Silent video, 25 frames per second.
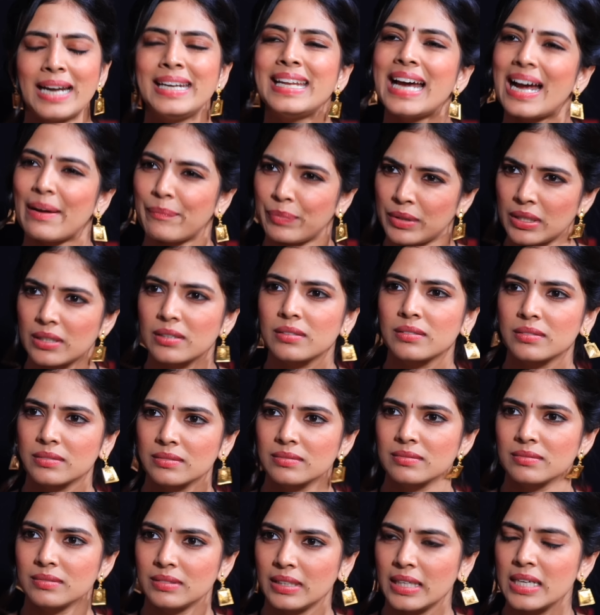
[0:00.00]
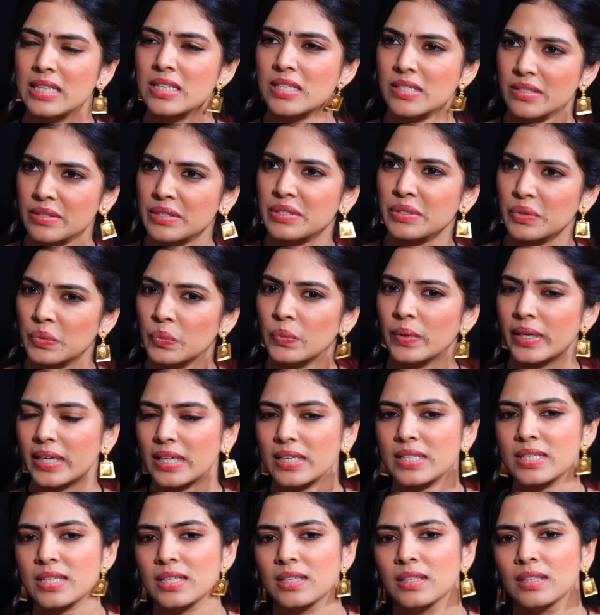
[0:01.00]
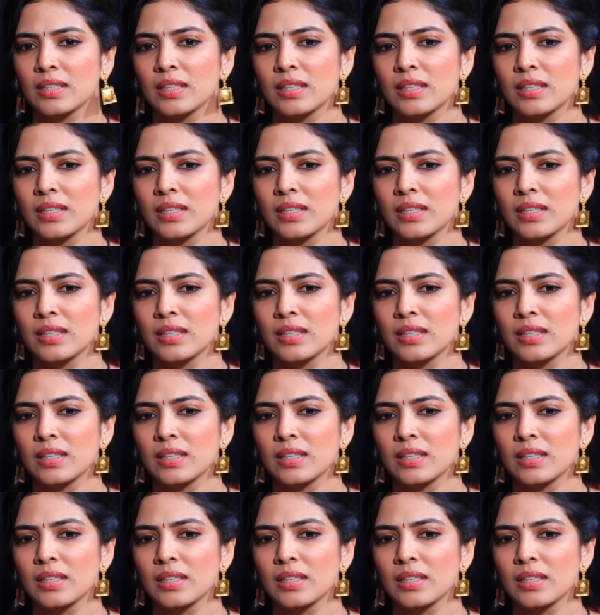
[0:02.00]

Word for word: adapt in certain ways,